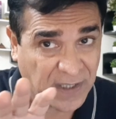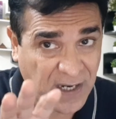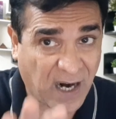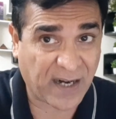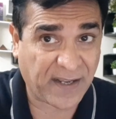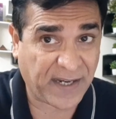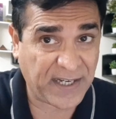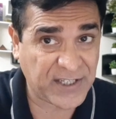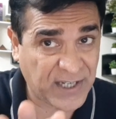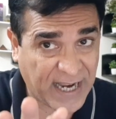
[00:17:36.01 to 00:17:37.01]
guard
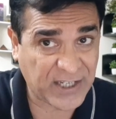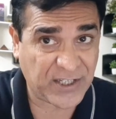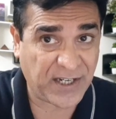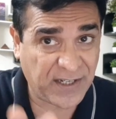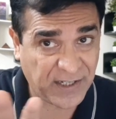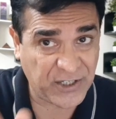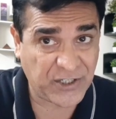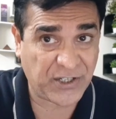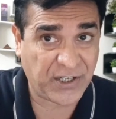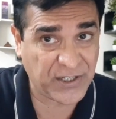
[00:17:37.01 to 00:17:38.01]
against accident,
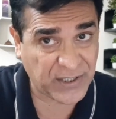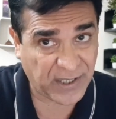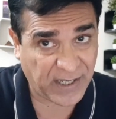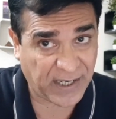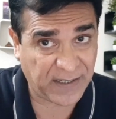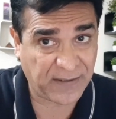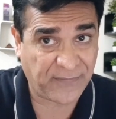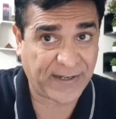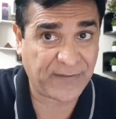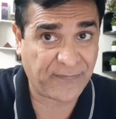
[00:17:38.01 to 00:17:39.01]
injuries, and
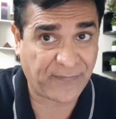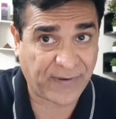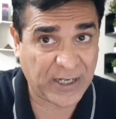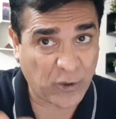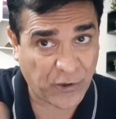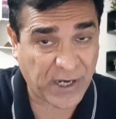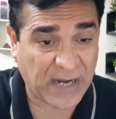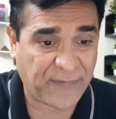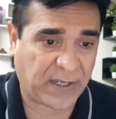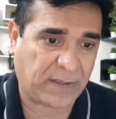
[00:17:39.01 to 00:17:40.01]
while you're
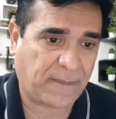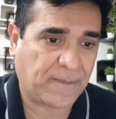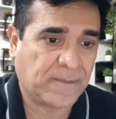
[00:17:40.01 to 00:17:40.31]
driving.